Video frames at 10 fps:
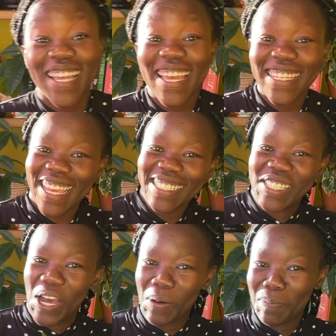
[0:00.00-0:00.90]
Next
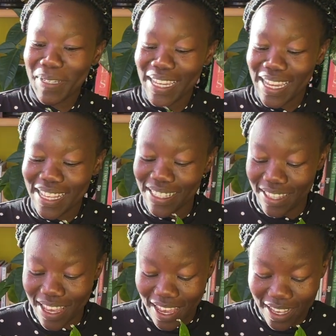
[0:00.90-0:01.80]
up is
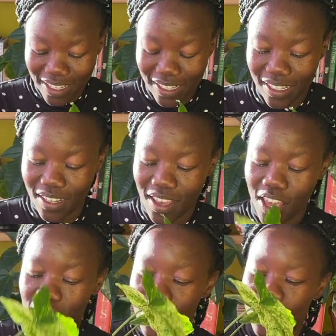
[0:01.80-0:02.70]
this
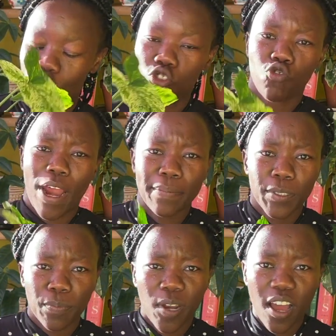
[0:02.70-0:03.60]
striped
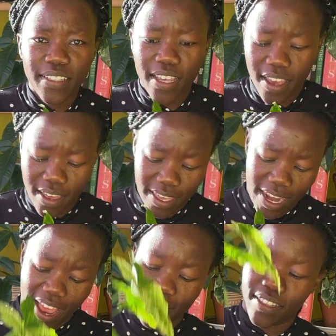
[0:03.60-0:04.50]
planter that
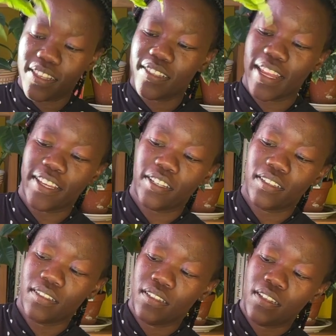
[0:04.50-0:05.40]
has this, like,
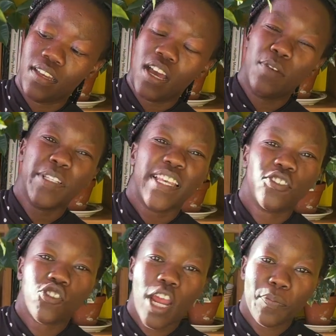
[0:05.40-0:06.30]
I almost said
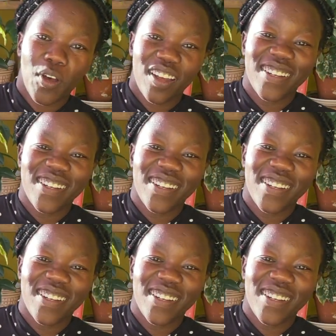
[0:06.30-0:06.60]
tripod,